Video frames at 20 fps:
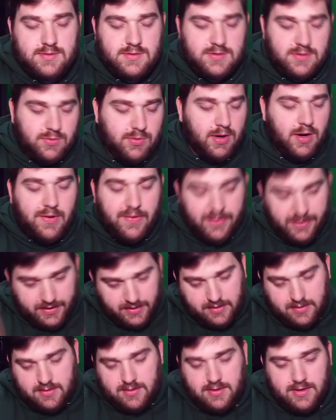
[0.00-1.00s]
So we're
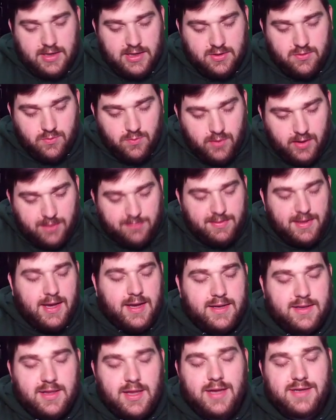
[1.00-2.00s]
already way
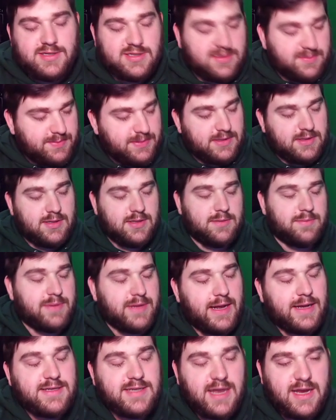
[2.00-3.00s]
beyond logic, but
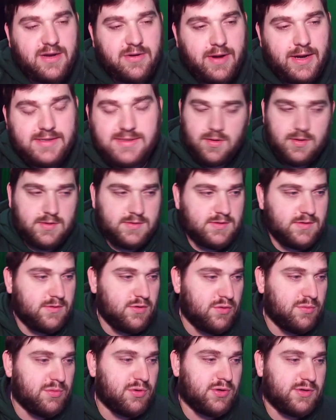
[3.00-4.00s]
I digress. So
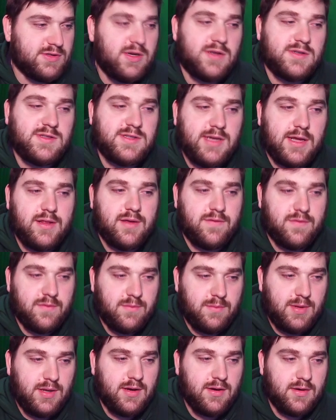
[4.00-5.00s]
Numenor starts sailing
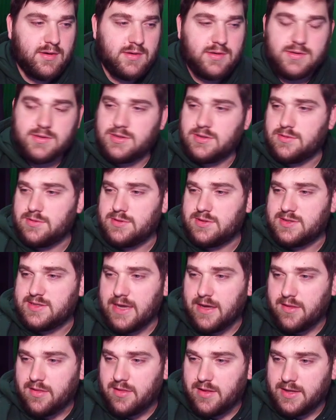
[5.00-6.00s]
from here to the
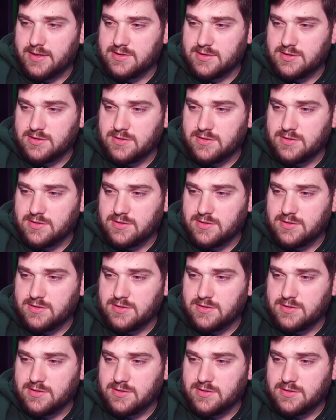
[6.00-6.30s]
Southlands, and you